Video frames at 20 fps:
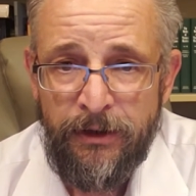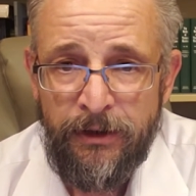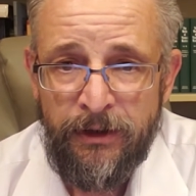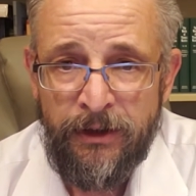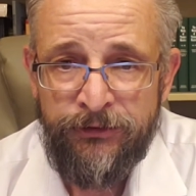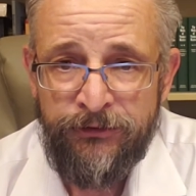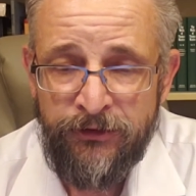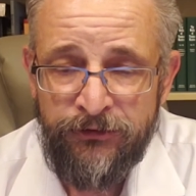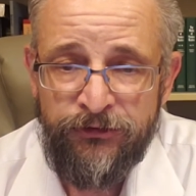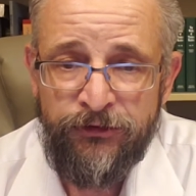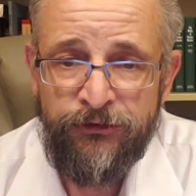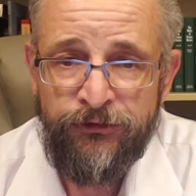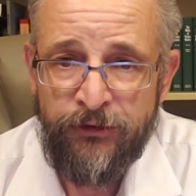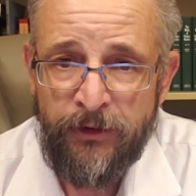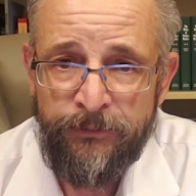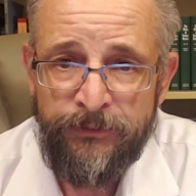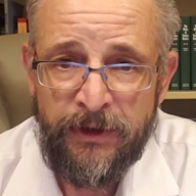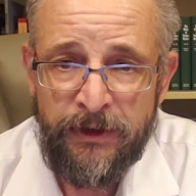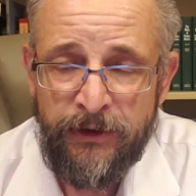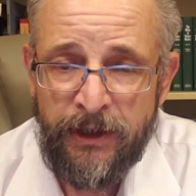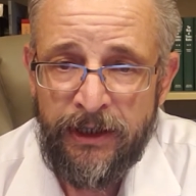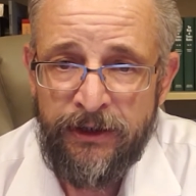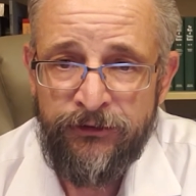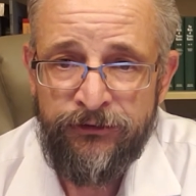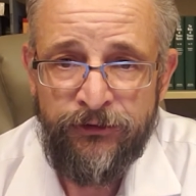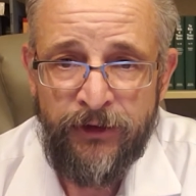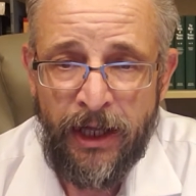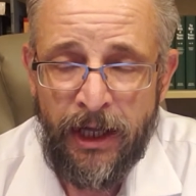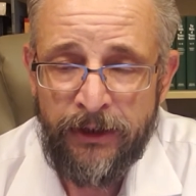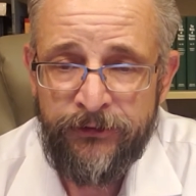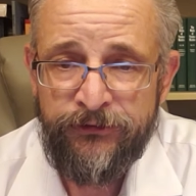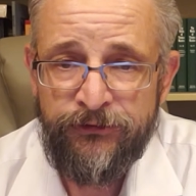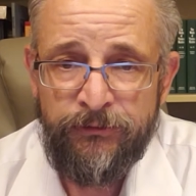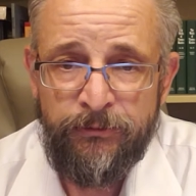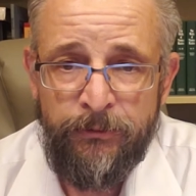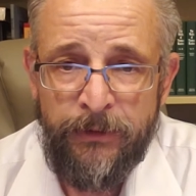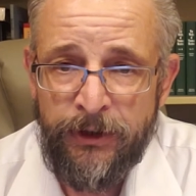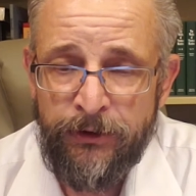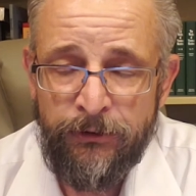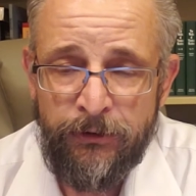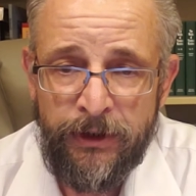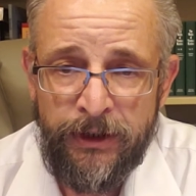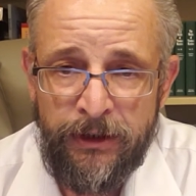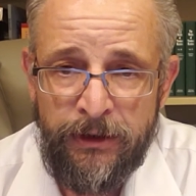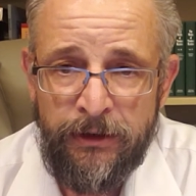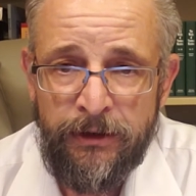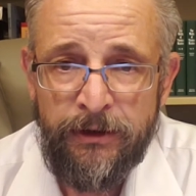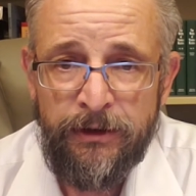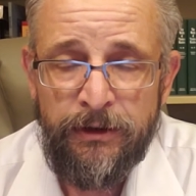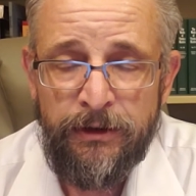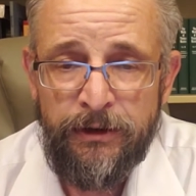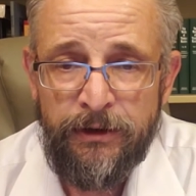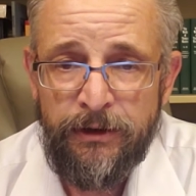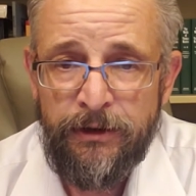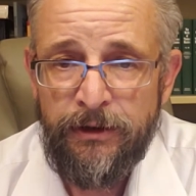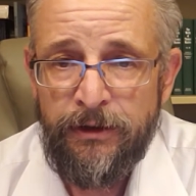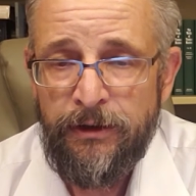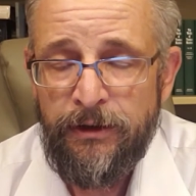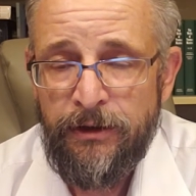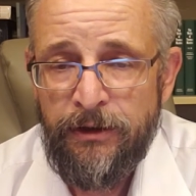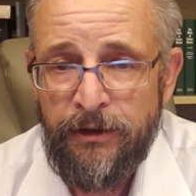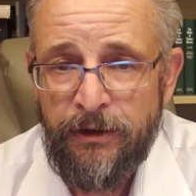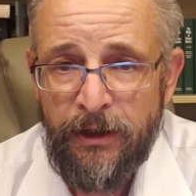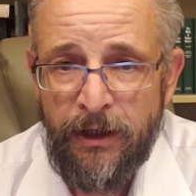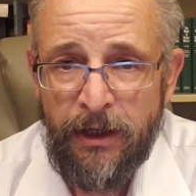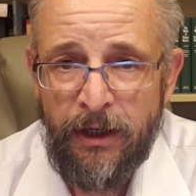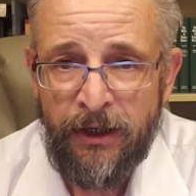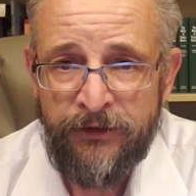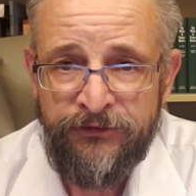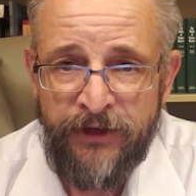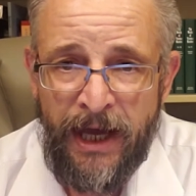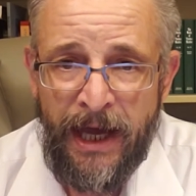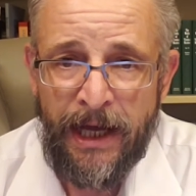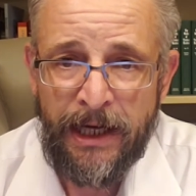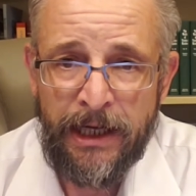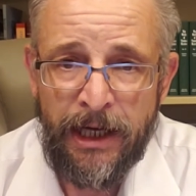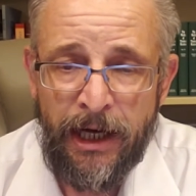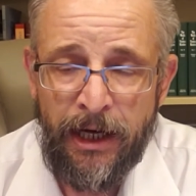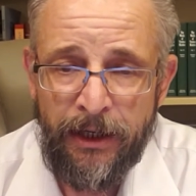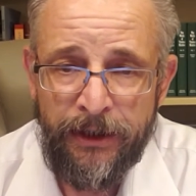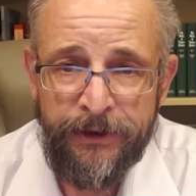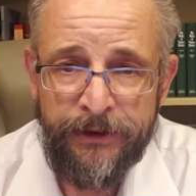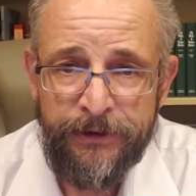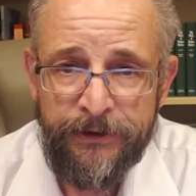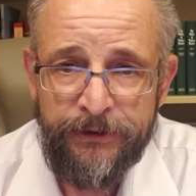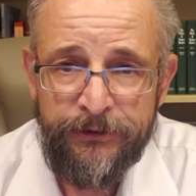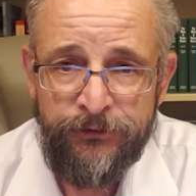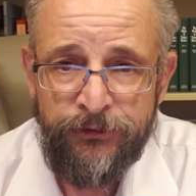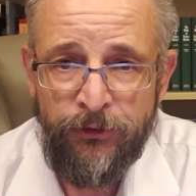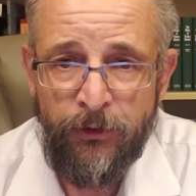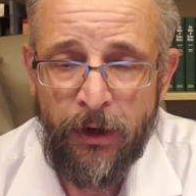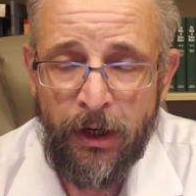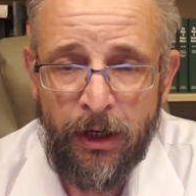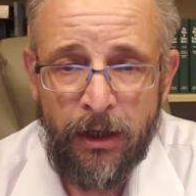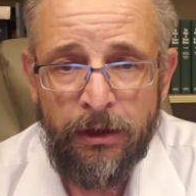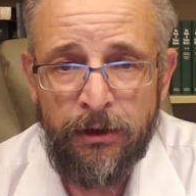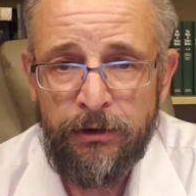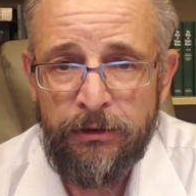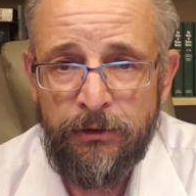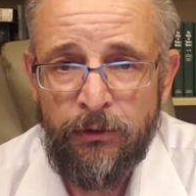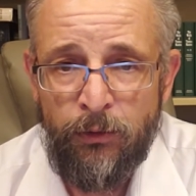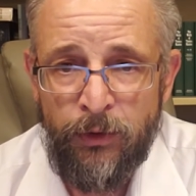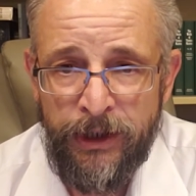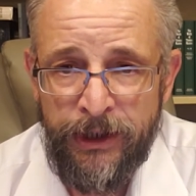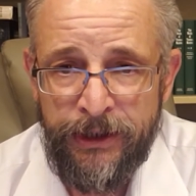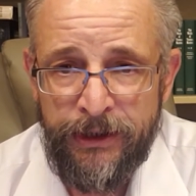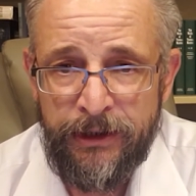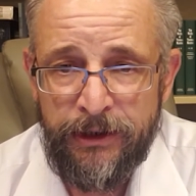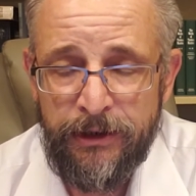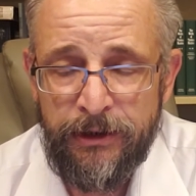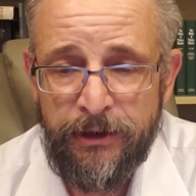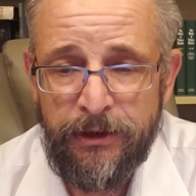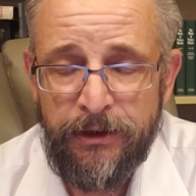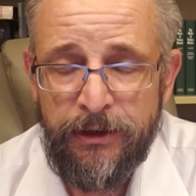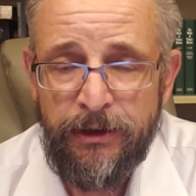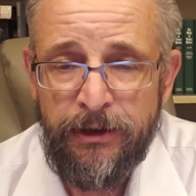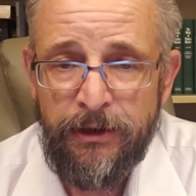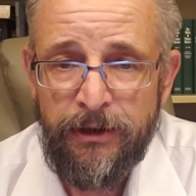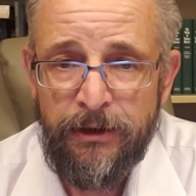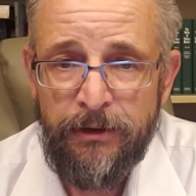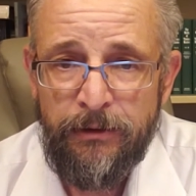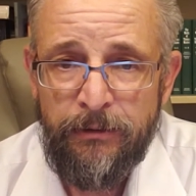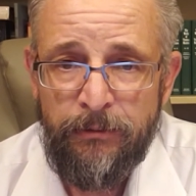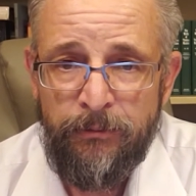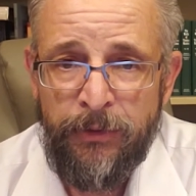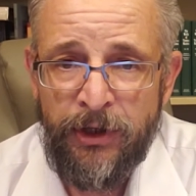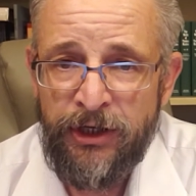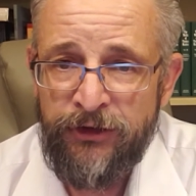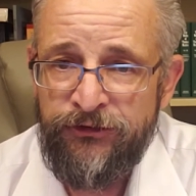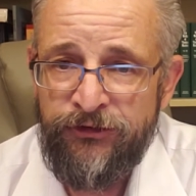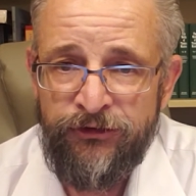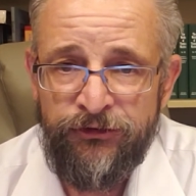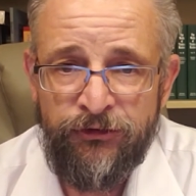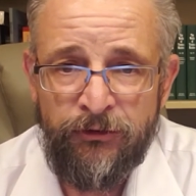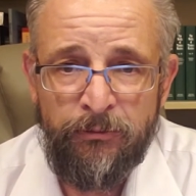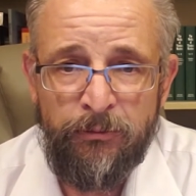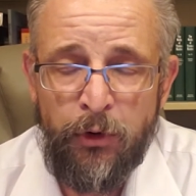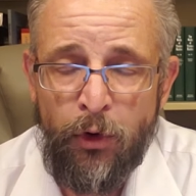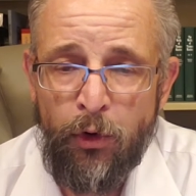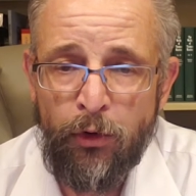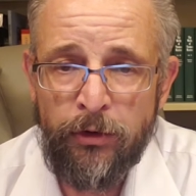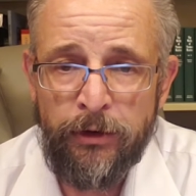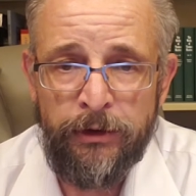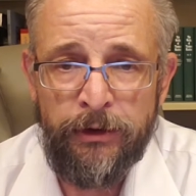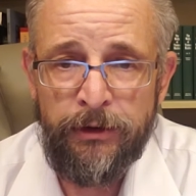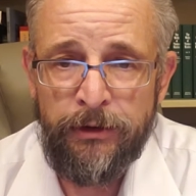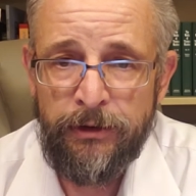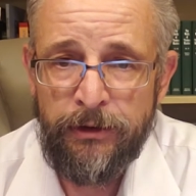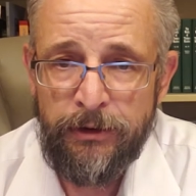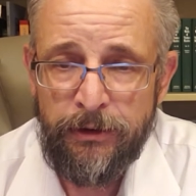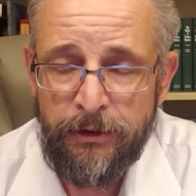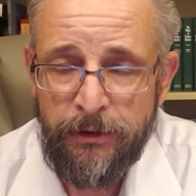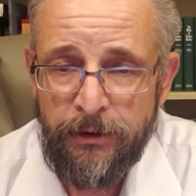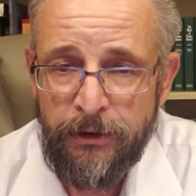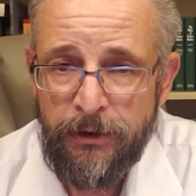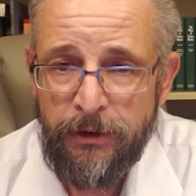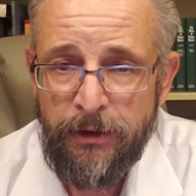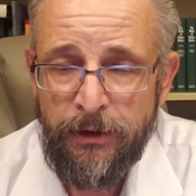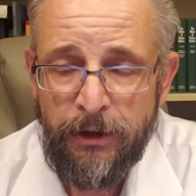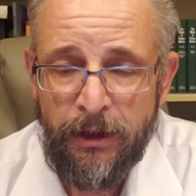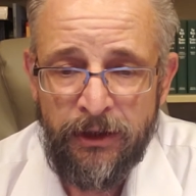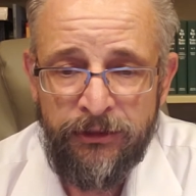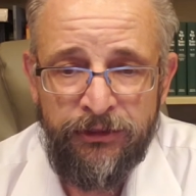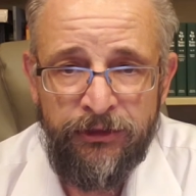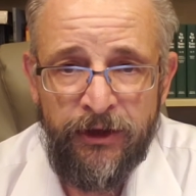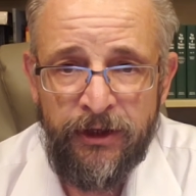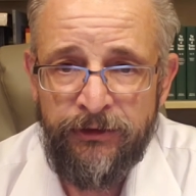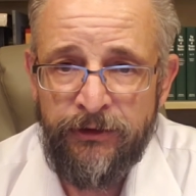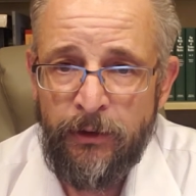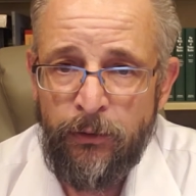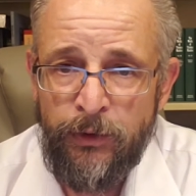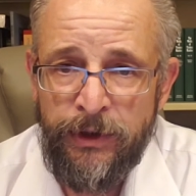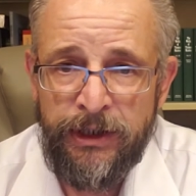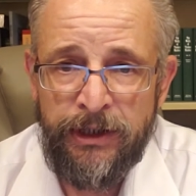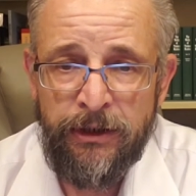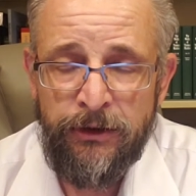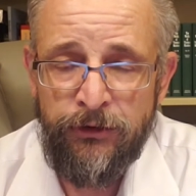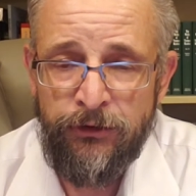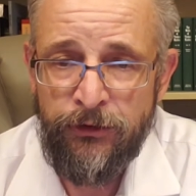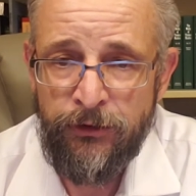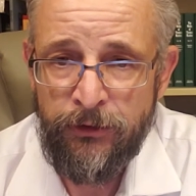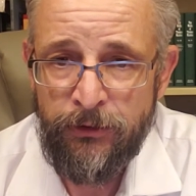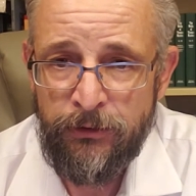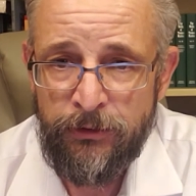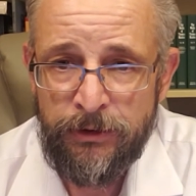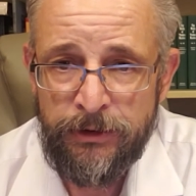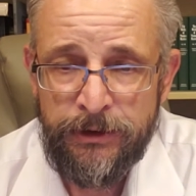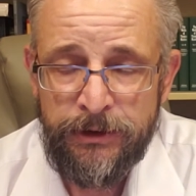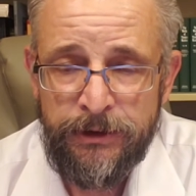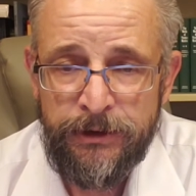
that this is something that is not merely Attack on to our week, but it's as important a thing that we can do.